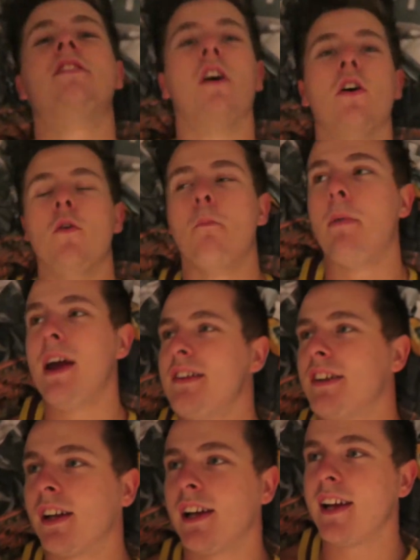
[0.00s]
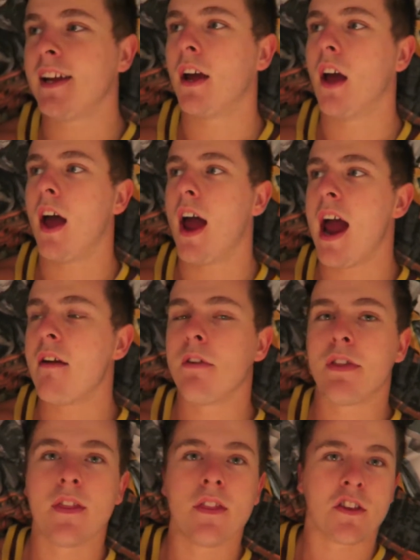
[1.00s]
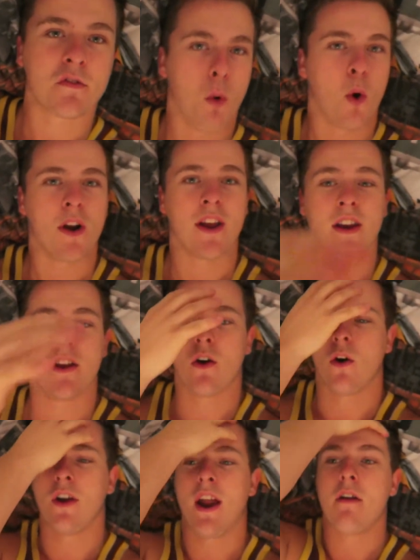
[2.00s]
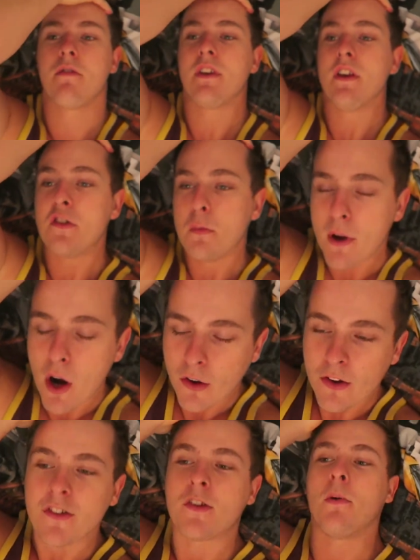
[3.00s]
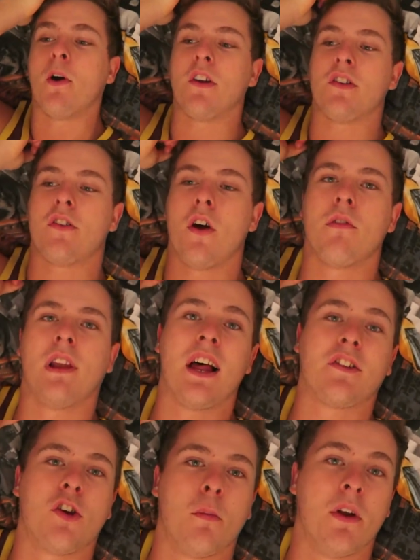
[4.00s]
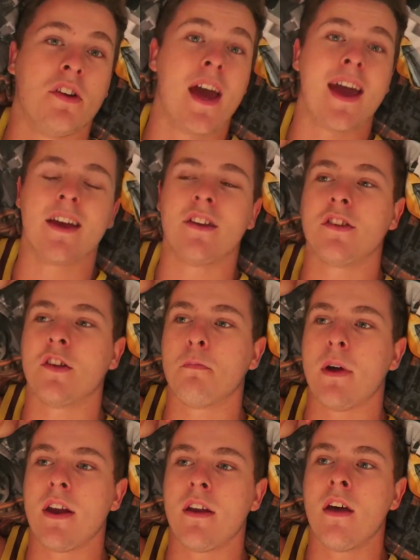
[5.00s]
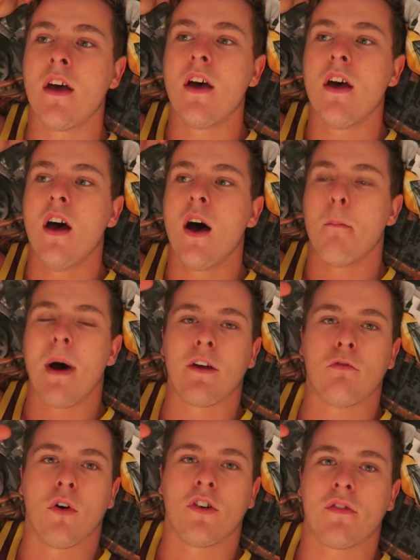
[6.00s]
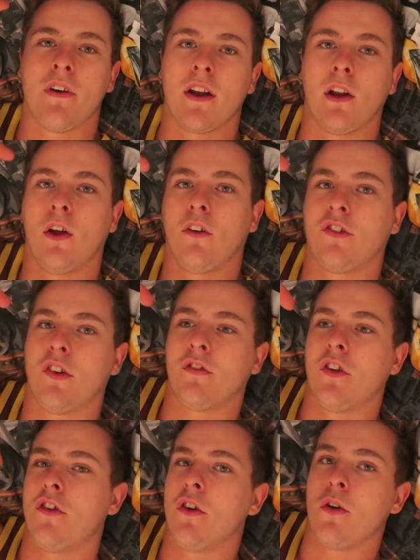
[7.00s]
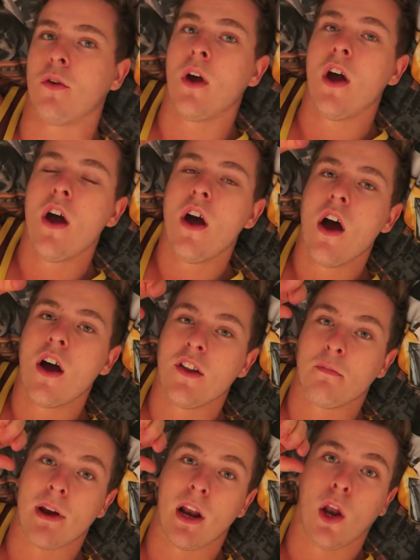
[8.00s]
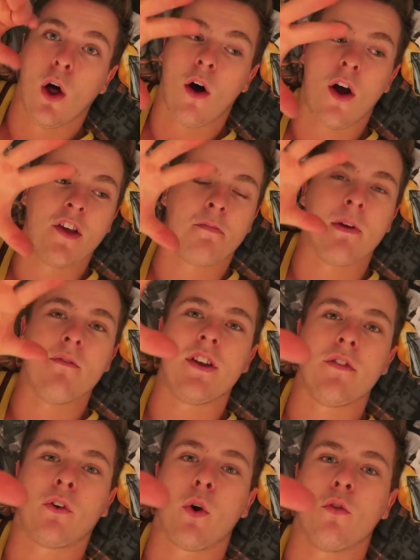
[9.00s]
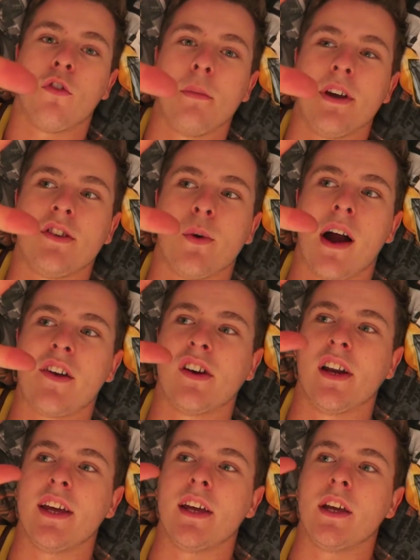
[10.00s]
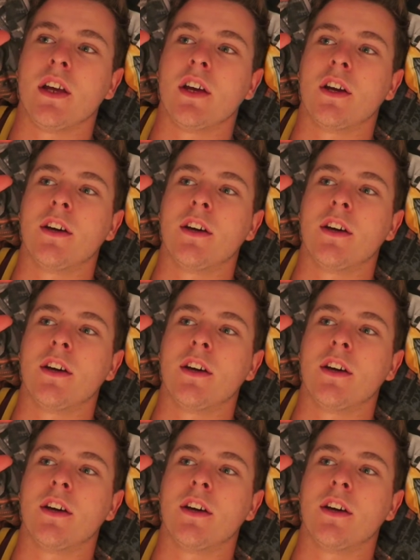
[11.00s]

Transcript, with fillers: so basically everything this morning and everything to be to be honest over the last couple of days has been a mad rush. I've had a lot of stuff to do and it's been a lot it's been difficult for me to actually